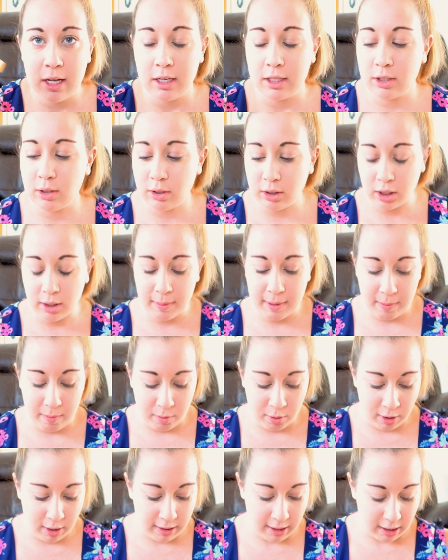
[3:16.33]
So a little bit
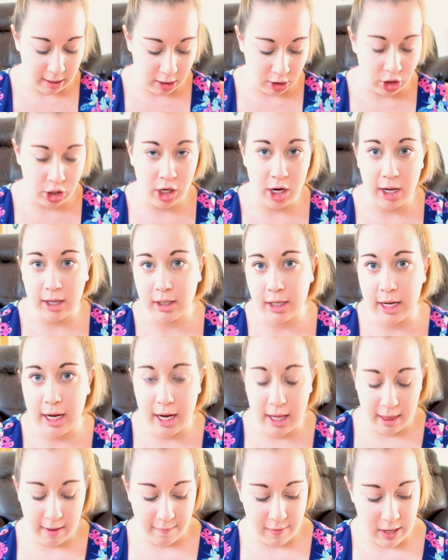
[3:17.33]
more than the chocolate
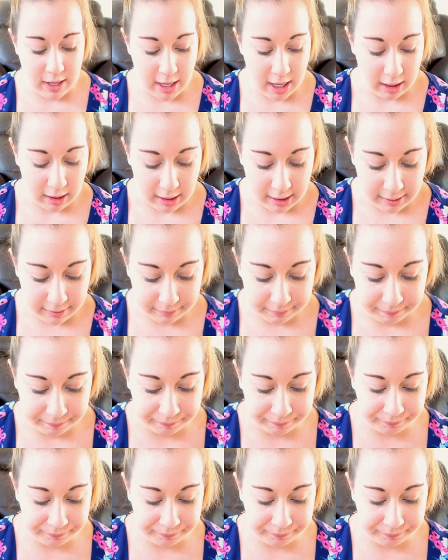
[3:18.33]
and the vanilla.